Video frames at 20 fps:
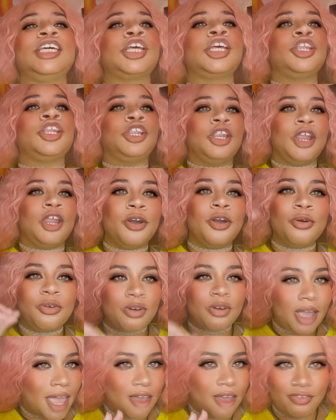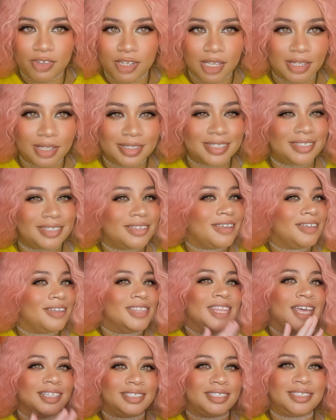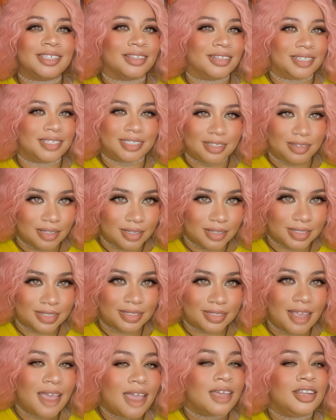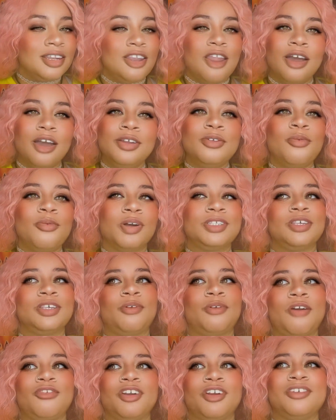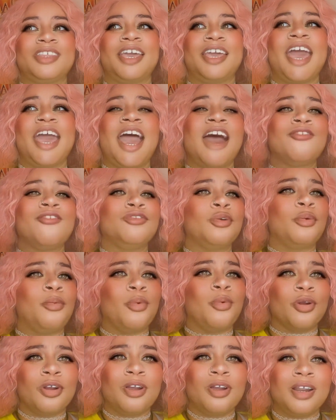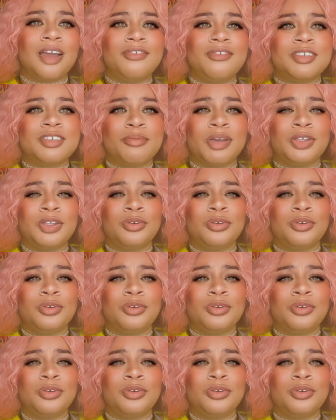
no evidence that Stella did this. None whatsoever. They have the word of somebody who